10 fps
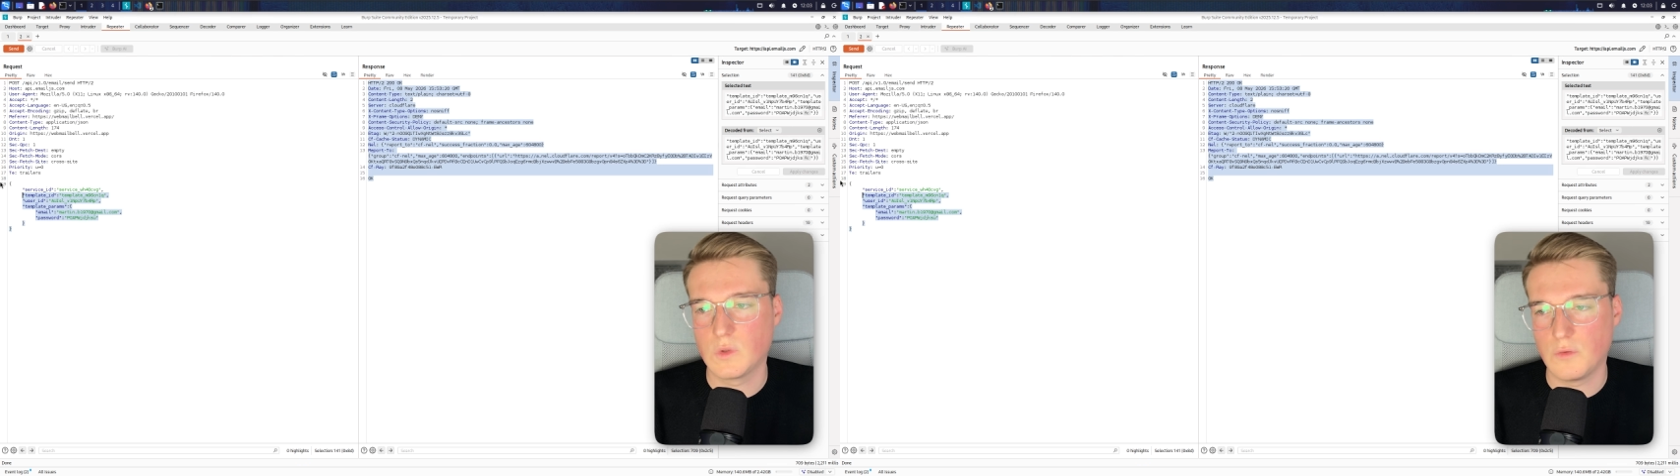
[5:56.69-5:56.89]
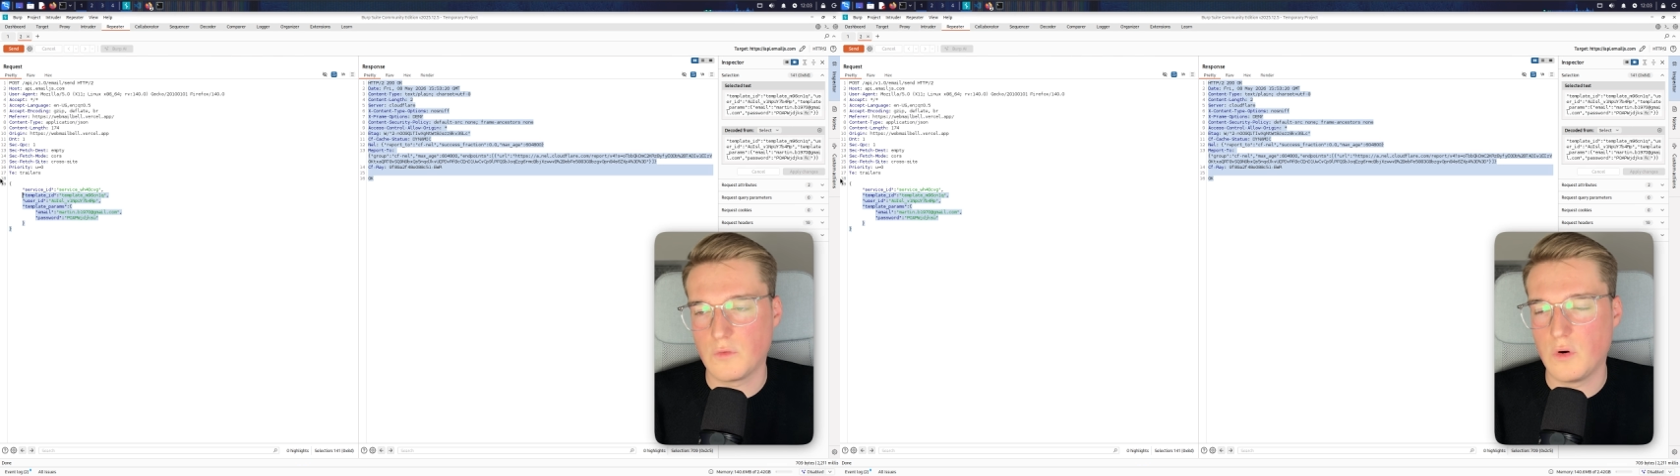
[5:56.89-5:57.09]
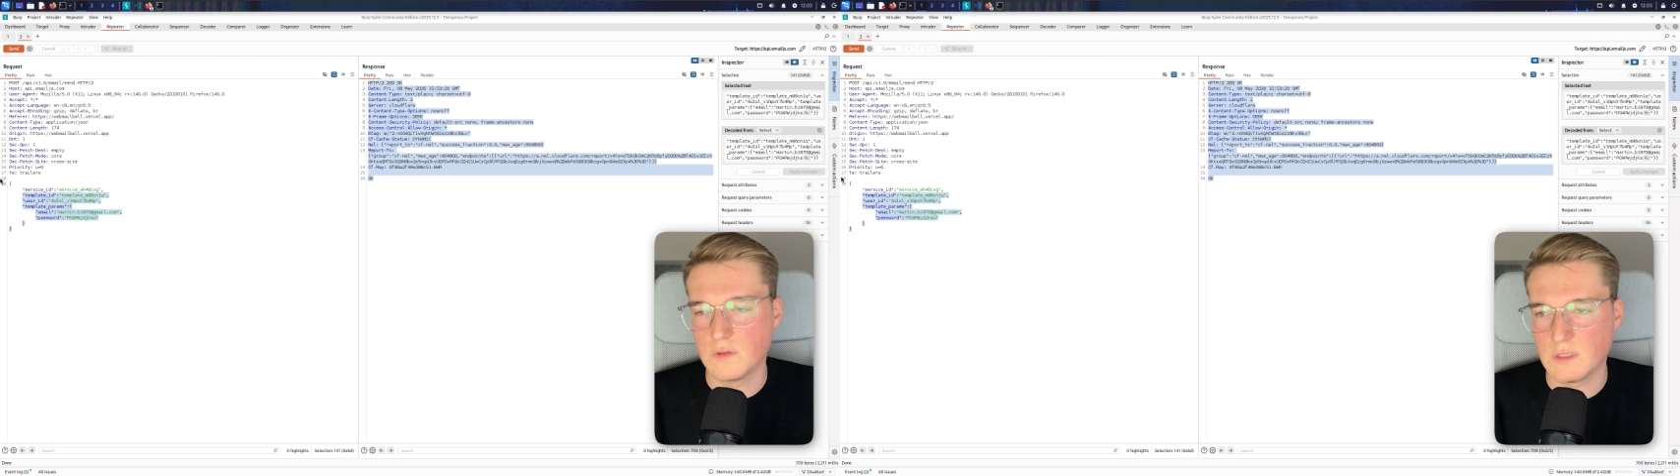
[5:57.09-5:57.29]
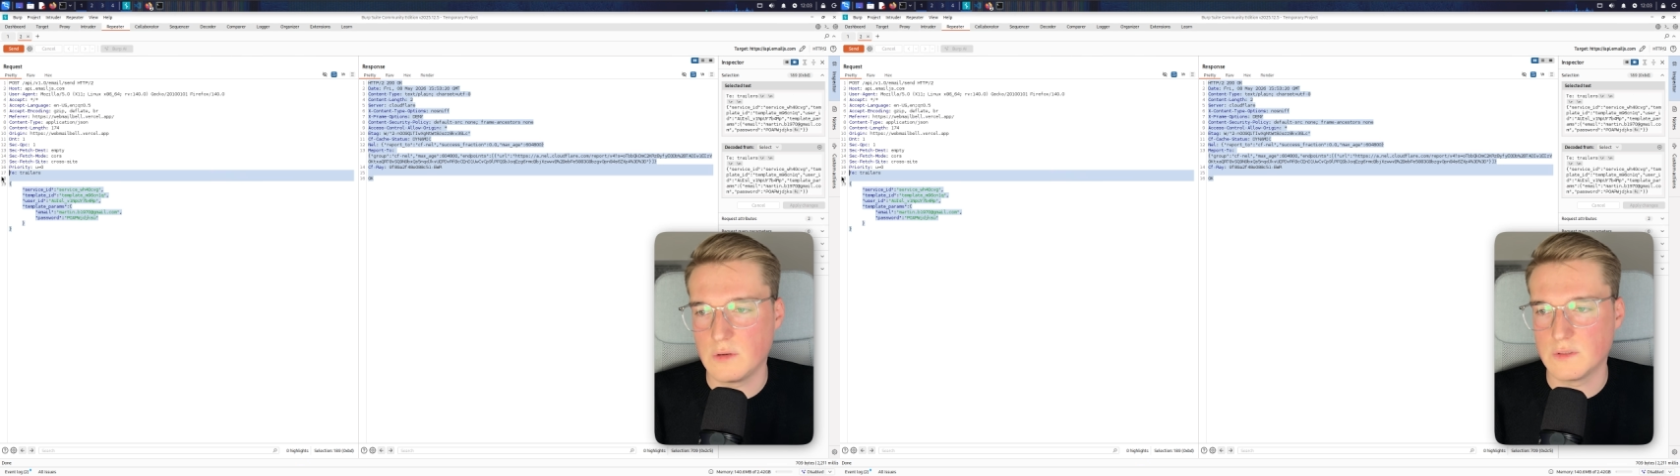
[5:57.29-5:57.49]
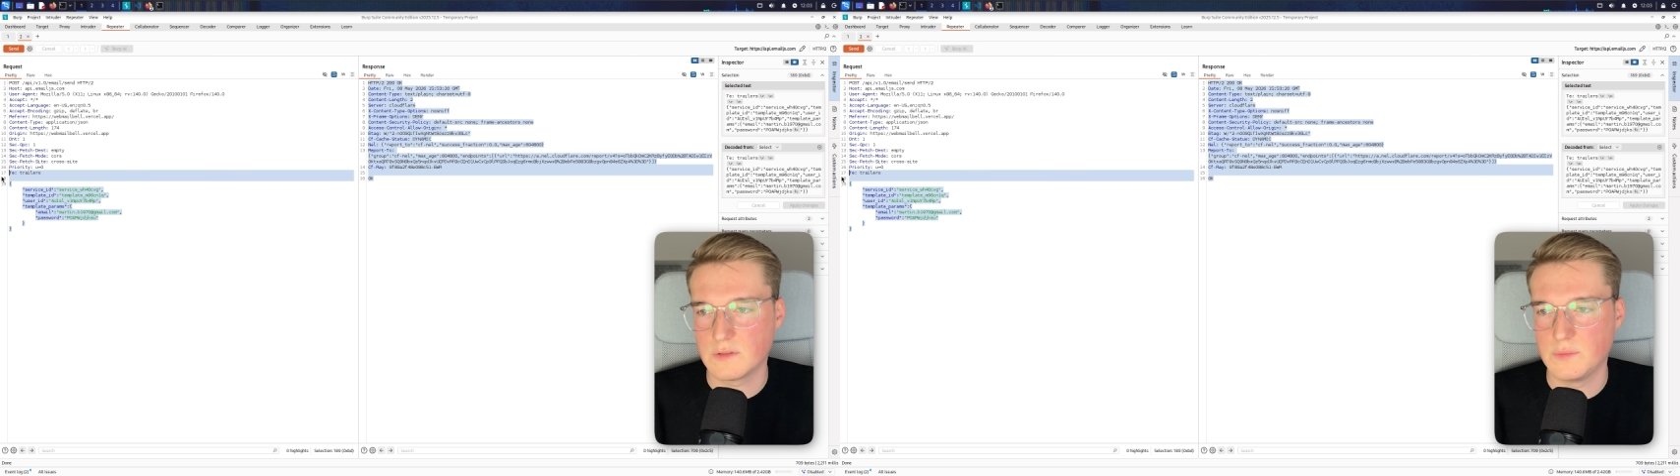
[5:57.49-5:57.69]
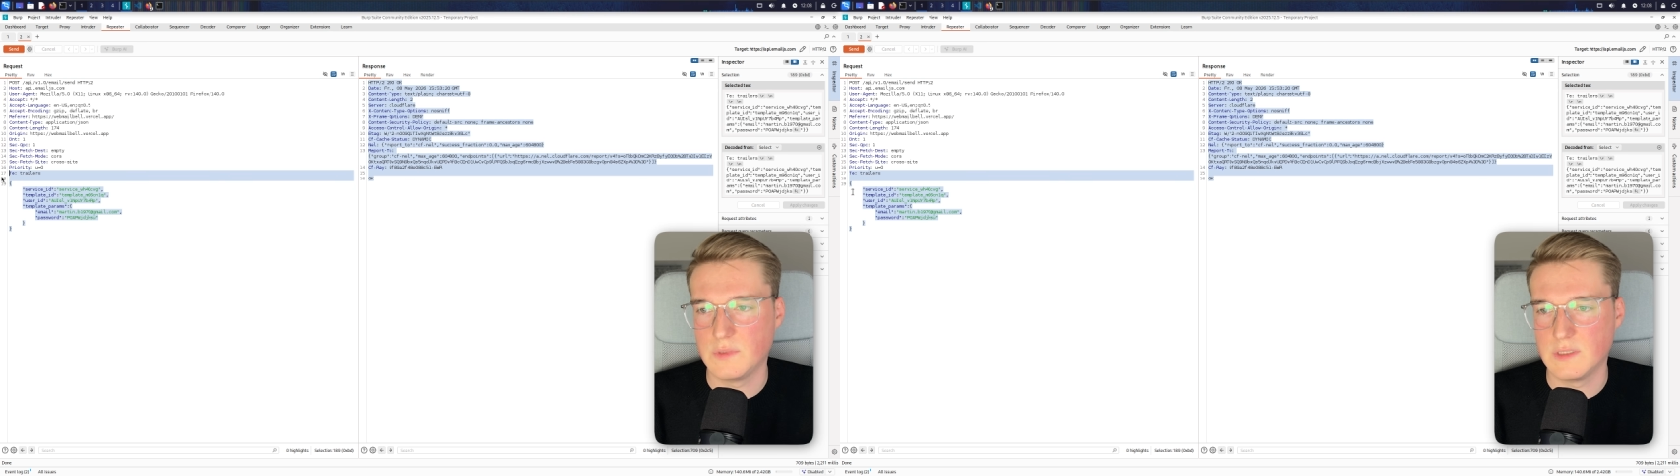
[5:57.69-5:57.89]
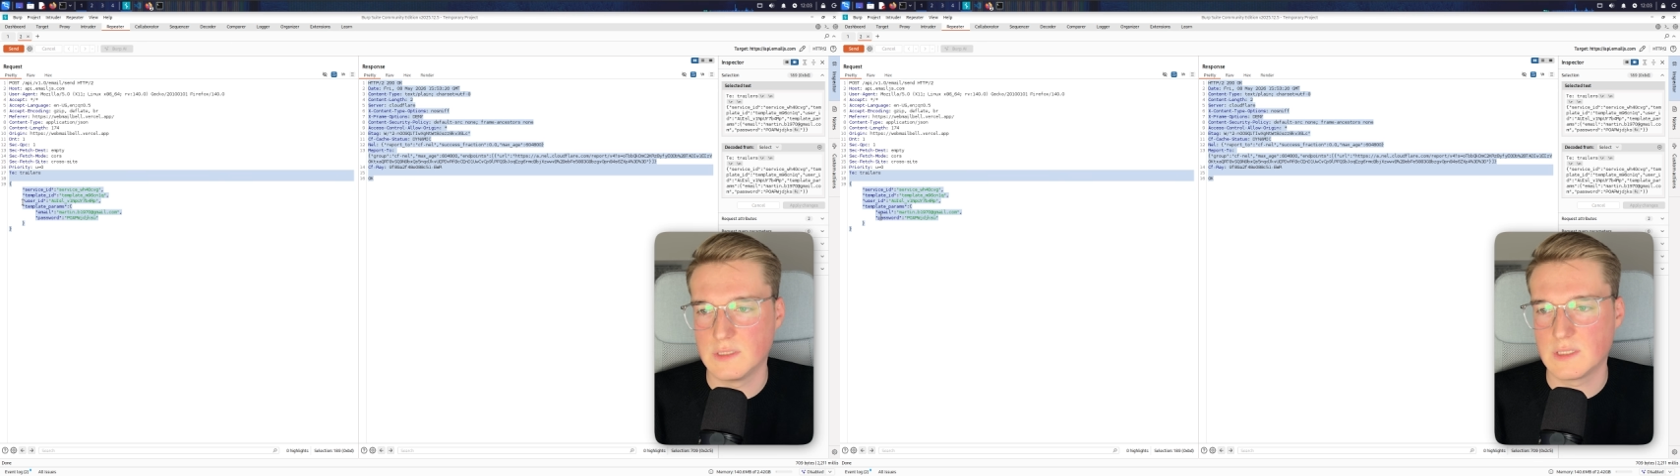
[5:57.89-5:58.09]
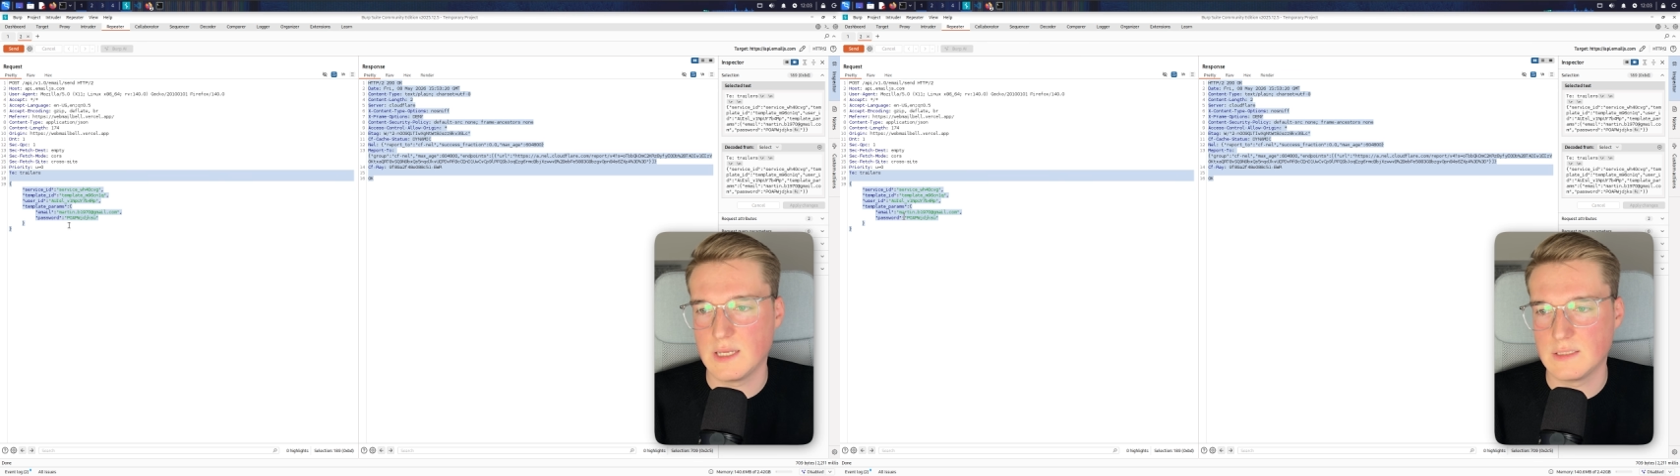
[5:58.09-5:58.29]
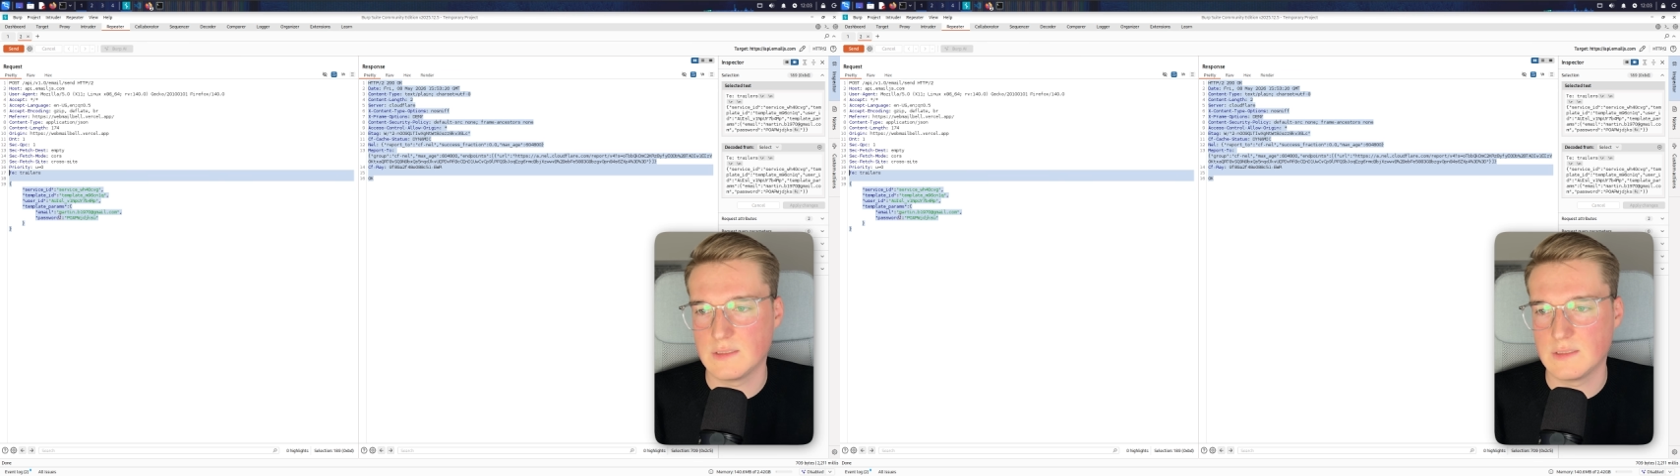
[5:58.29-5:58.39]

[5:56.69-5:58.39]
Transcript: Of course, our script in this case